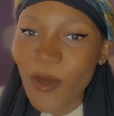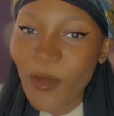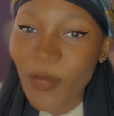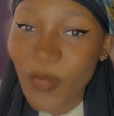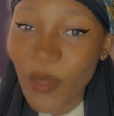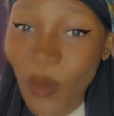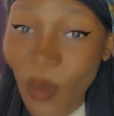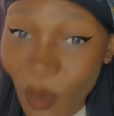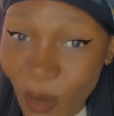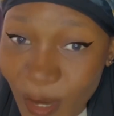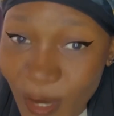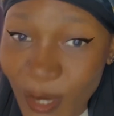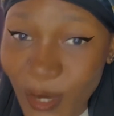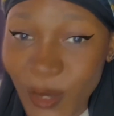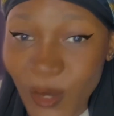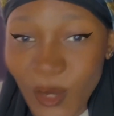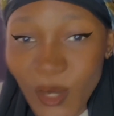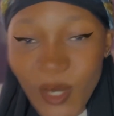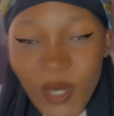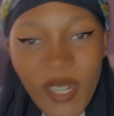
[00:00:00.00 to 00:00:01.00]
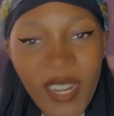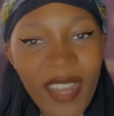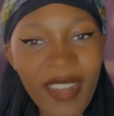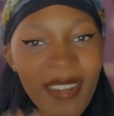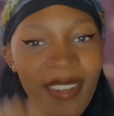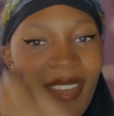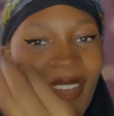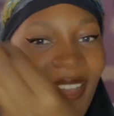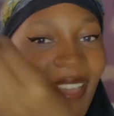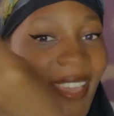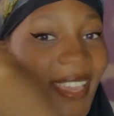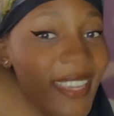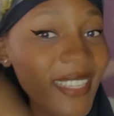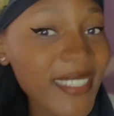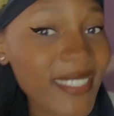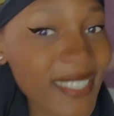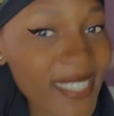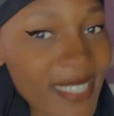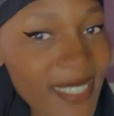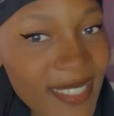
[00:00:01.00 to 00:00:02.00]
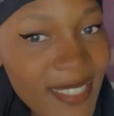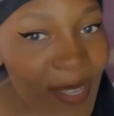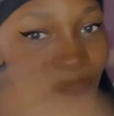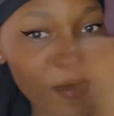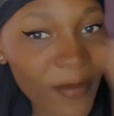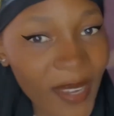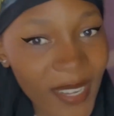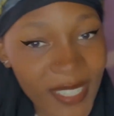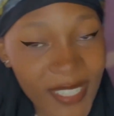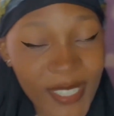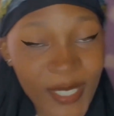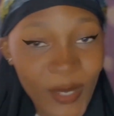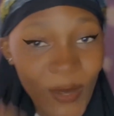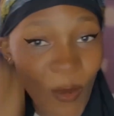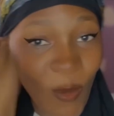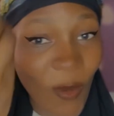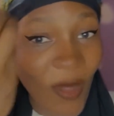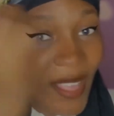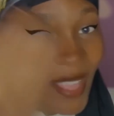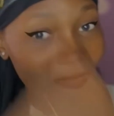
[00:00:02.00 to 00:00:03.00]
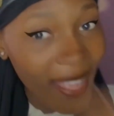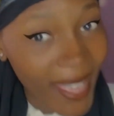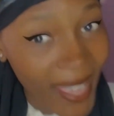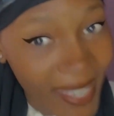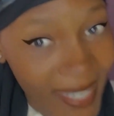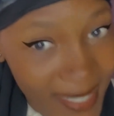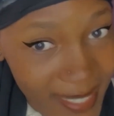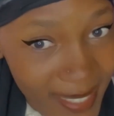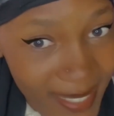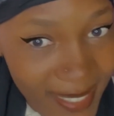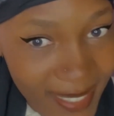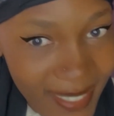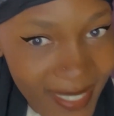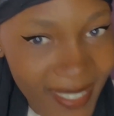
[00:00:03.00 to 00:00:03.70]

The Constitution under 18 sub-article 8